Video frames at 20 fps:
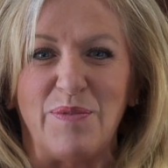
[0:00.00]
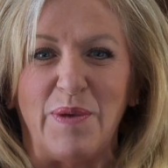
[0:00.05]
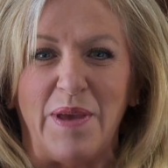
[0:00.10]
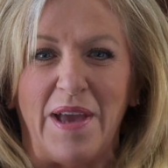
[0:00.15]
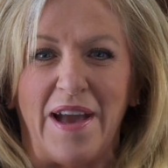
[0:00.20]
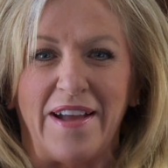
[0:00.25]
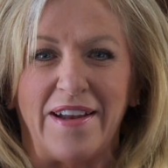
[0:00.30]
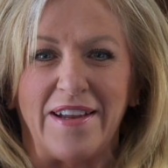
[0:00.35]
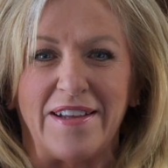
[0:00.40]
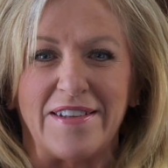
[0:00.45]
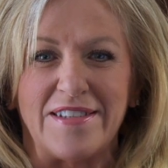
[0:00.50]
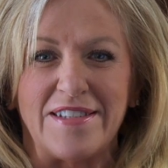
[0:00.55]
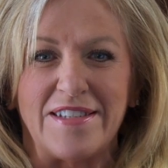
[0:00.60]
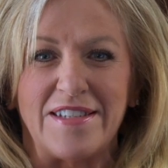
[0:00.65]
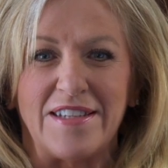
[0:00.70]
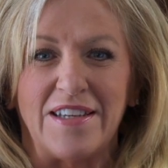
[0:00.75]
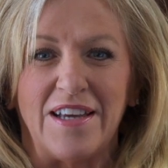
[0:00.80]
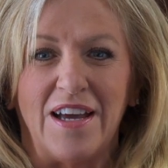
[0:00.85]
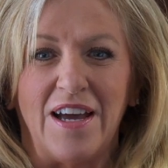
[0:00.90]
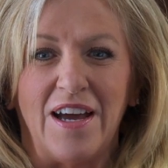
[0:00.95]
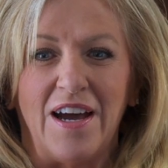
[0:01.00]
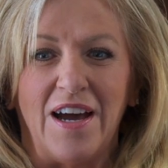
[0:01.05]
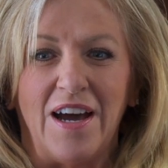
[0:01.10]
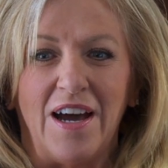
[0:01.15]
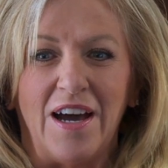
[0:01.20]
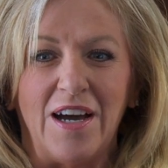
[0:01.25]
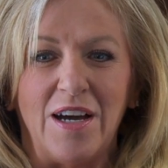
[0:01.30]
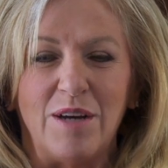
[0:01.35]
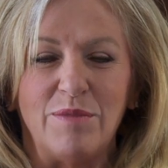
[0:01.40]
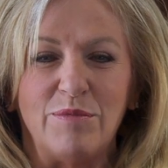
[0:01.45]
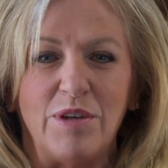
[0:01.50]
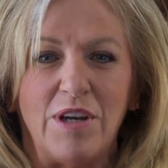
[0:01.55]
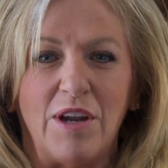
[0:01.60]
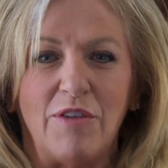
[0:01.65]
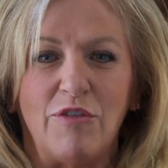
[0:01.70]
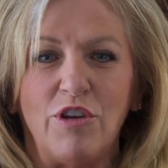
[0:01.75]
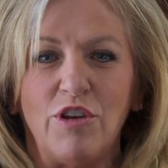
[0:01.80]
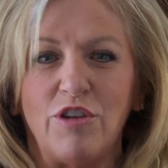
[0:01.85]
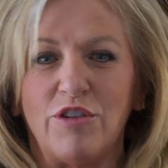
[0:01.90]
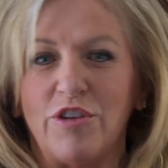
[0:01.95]
to be honest.
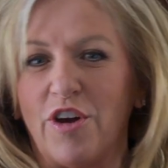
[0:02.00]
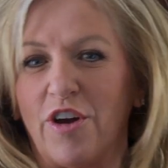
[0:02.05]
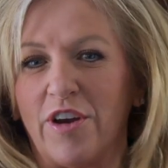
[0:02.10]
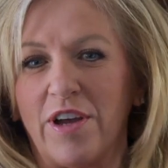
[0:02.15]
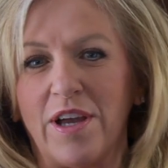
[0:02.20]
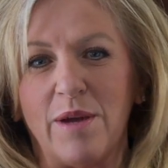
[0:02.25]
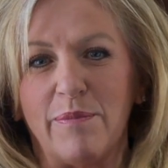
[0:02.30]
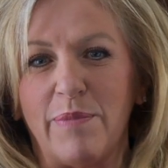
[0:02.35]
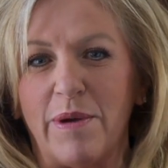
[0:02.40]
Whenever you're talking